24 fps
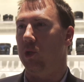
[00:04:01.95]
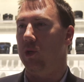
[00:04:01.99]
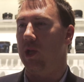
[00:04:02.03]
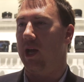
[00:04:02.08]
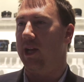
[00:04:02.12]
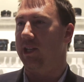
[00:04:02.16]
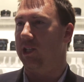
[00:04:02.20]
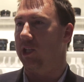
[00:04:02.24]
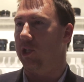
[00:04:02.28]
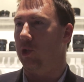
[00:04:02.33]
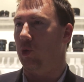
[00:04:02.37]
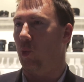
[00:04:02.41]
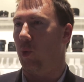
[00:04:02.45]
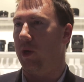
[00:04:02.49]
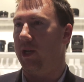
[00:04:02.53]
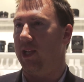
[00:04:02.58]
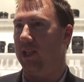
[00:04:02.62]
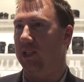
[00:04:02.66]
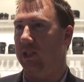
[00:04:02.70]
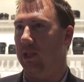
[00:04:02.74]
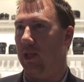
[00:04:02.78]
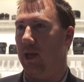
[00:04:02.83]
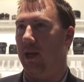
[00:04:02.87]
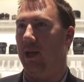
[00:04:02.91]
to
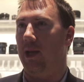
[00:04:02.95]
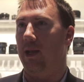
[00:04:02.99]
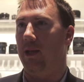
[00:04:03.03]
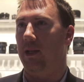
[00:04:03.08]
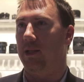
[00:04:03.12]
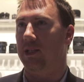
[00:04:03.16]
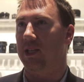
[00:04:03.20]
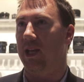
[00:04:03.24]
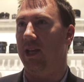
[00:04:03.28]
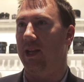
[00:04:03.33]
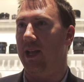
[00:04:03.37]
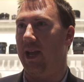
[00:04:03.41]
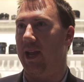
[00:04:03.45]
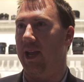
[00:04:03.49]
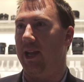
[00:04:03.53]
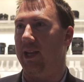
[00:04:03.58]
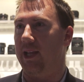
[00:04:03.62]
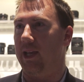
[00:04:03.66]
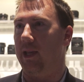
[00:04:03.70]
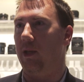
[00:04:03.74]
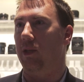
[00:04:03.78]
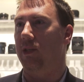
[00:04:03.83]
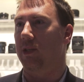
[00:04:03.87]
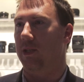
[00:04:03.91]
1920, uh,
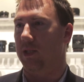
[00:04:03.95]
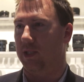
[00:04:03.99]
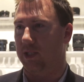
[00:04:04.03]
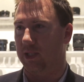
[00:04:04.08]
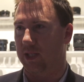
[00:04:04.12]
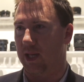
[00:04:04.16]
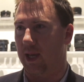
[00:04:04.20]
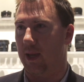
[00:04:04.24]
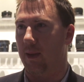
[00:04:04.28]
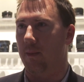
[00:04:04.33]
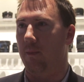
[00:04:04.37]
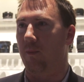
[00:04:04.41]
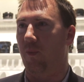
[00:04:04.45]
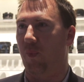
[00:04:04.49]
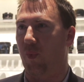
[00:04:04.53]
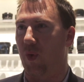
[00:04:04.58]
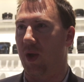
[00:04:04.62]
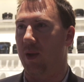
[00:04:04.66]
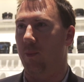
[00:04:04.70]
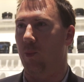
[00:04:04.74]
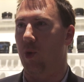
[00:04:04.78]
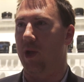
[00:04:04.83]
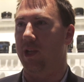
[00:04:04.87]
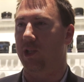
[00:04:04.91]
1080, same
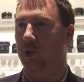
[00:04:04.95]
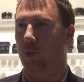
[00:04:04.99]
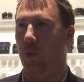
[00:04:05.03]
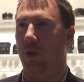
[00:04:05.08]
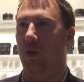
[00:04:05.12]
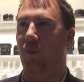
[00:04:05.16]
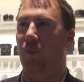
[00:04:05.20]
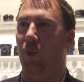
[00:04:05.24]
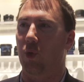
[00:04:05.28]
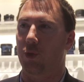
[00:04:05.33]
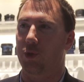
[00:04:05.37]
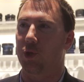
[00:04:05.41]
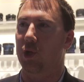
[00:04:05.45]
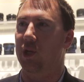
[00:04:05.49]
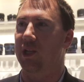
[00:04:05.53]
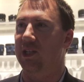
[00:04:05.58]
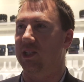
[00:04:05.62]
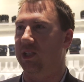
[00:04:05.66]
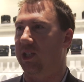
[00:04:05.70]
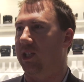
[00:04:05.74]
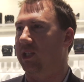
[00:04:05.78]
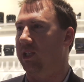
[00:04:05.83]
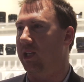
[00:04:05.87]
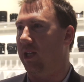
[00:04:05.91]
frame rates, 24, 30,
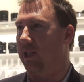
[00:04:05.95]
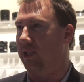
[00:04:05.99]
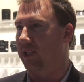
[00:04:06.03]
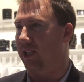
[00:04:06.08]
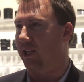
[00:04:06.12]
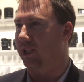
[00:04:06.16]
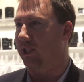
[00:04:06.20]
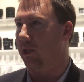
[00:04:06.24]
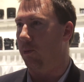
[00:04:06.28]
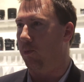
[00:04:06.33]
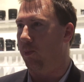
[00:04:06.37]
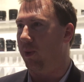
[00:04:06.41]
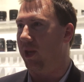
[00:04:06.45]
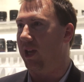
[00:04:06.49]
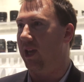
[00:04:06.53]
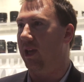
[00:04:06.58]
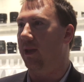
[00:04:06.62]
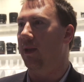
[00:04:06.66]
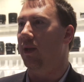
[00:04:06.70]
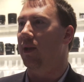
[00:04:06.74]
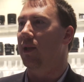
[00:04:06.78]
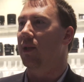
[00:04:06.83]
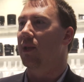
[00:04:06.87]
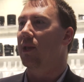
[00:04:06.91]
60, and
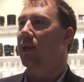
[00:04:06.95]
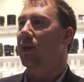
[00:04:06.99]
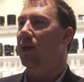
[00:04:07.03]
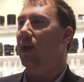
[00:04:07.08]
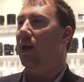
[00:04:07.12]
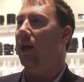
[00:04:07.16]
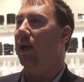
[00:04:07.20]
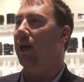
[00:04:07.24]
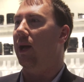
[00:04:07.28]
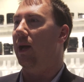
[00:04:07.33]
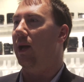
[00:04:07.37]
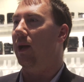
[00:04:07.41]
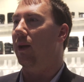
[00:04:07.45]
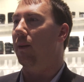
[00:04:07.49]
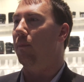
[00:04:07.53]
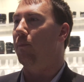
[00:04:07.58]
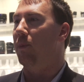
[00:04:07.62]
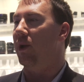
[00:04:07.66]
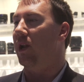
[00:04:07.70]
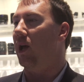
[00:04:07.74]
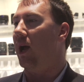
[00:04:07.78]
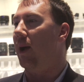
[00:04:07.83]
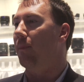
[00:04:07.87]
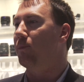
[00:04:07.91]
60p, uh,
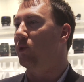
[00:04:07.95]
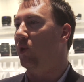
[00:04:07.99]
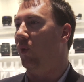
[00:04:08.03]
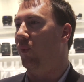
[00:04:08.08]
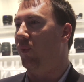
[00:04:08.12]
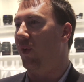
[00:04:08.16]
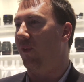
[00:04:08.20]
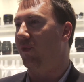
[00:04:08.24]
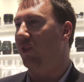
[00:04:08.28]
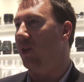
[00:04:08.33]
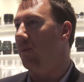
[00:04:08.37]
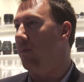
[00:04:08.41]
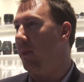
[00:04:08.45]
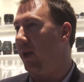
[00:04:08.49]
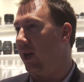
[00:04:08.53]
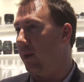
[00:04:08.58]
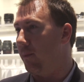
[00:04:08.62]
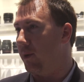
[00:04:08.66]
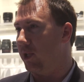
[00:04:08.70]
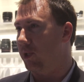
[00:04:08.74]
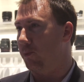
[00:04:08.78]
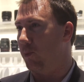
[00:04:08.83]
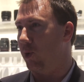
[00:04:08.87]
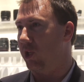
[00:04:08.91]
but up to 50
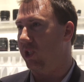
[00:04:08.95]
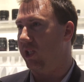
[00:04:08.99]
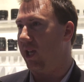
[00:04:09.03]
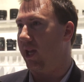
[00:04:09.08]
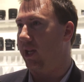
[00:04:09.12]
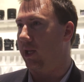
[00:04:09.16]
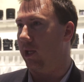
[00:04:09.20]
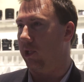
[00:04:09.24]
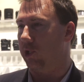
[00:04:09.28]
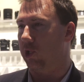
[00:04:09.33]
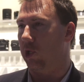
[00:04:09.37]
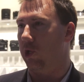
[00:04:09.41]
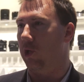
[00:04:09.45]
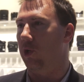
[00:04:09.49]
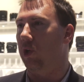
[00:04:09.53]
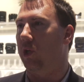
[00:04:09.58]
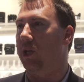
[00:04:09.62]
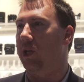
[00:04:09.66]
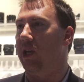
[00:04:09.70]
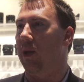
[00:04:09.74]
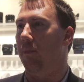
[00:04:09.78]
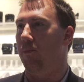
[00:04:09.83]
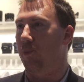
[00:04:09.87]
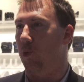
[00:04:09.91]
megabits per second. So you're
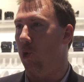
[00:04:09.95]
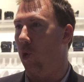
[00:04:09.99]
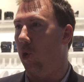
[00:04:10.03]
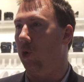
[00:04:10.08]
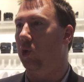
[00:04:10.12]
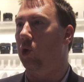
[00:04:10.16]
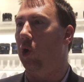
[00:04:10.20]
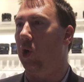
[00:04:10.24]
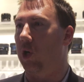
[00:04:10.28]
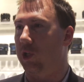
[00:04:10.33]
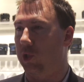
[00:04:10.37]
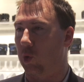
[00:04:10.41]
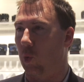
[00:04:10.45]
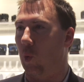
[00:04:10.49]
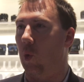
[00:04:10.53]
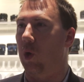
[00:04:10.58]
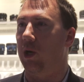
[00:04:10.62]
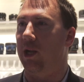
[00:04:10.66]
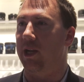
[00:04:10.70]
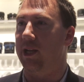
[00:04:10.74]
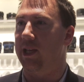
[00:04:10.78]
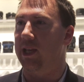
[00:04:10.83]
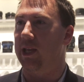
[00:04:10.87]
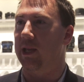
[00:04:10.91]
looking at broadcast
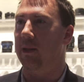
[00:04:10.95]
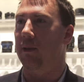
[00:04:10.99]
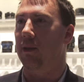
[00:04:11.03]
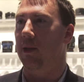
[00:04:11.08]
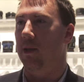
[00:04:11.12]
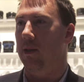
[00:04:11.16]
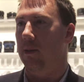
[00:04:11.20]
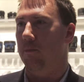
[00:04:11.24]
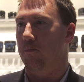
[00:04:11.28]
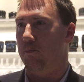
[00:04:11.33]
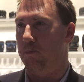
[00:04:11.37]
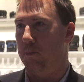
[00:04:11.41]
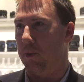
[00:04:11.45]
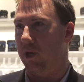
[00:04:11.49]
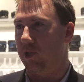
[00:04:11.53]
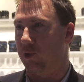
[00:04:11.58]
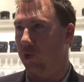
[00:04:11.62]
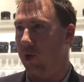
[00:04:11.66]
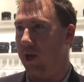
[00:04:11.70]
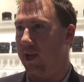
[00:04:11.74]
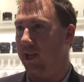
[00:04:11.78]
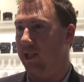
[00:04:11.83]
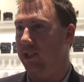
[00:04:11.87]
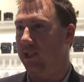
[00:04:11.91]
quality bit
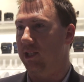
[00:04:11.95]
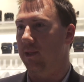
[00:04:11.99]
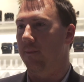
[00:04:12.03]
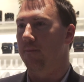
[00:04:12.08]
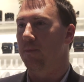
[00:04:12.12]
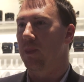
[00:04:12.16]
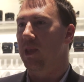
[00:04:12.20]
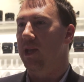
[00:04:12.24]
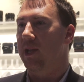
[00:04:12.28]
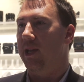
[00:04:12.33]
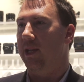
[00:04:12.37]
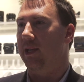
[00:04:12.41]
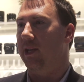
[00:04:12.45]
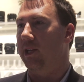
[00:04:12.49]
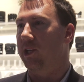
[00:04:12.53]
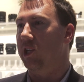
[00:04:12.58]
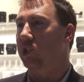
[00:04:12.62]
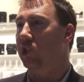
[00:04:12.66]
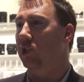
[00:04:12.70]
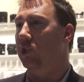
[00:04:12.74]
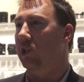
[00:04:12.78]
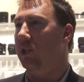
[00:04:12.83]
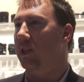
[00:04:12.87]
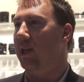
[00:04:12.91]
rates. In
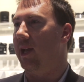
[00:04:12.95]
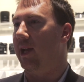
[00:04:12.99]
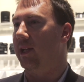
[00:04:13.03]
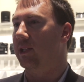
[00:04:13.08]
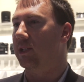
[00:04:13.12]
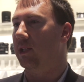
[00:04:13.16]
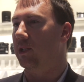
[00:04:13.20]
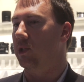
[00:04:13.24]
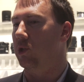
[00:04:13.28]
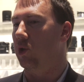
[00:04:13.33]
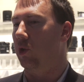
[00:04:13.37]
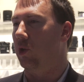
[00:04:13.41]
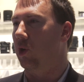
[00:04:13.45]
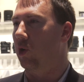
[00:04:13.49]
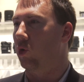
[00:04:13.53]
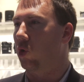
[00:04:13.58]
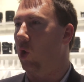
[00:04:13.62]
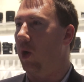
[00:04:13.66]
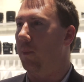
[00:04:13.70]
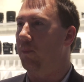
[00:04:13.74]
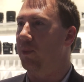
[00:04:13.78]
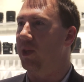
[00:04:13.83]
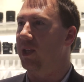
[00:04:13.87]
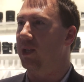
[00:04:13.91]
addition to that, you can
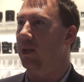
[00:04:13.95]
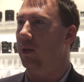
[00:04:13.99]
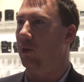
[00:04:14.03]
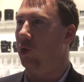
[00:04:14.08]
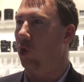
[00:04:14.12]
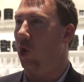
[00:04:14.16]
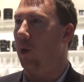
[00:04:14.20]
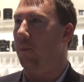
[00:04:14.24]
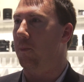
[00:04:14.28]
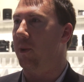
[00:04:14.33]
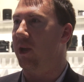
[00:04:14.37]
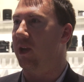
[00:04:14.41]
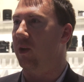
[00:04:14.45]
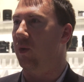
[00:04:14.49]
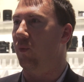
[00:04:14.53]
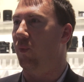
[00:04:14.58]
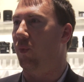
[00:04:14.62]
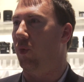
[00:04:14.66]
crop the crop in